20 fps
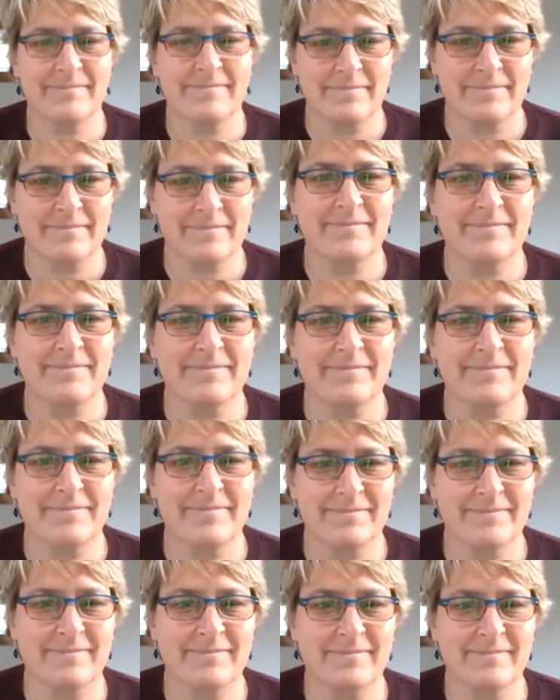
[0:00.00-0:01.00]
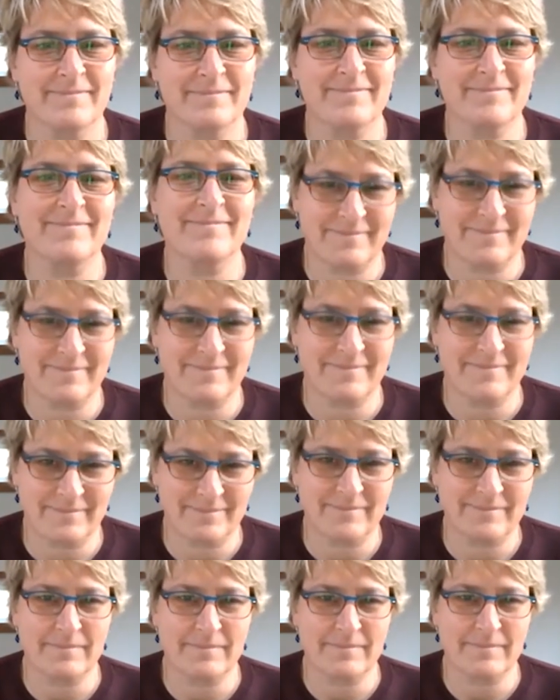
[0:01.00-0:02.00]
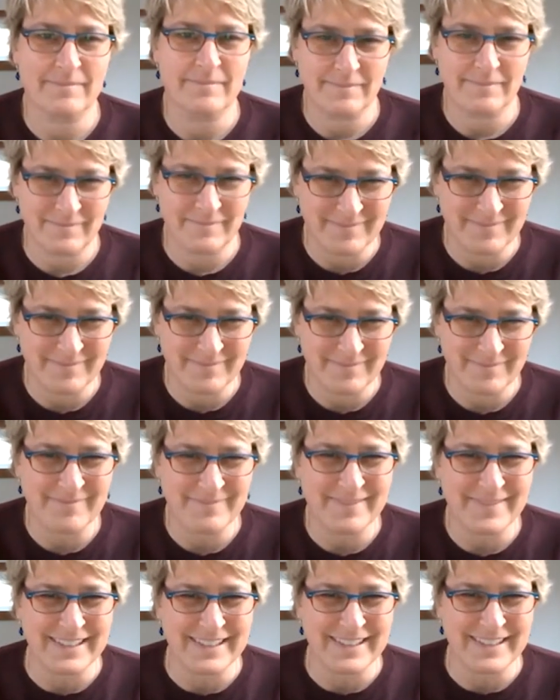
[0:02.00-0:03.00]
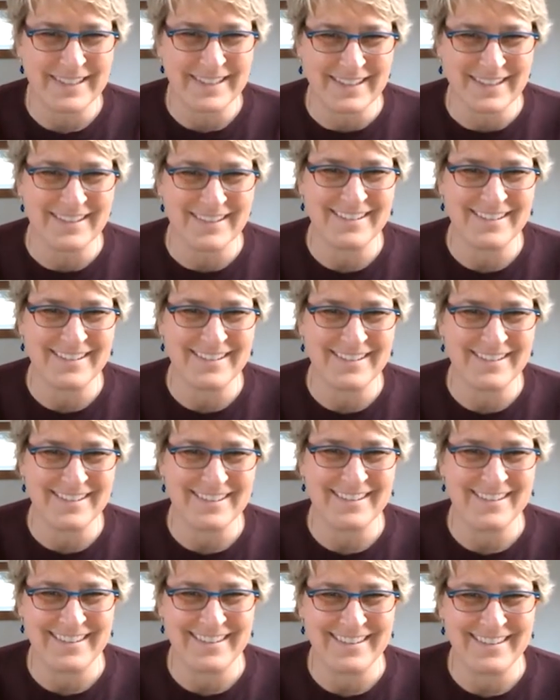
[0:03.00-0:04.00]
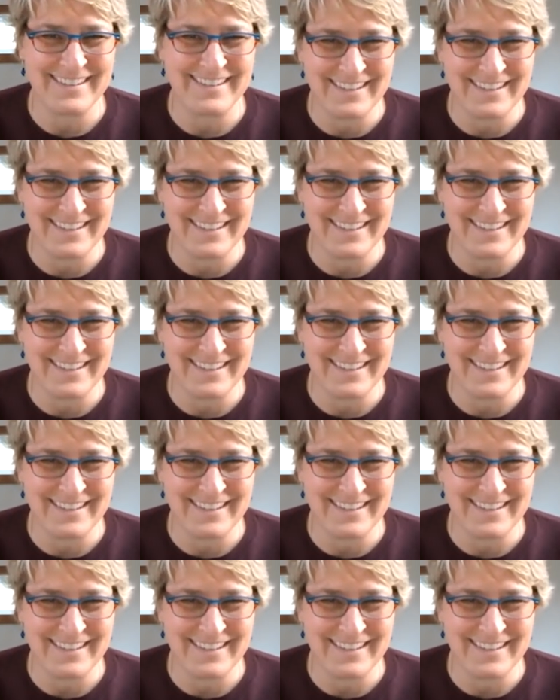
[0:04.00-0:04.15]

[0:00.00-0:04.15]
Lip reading: [no speech]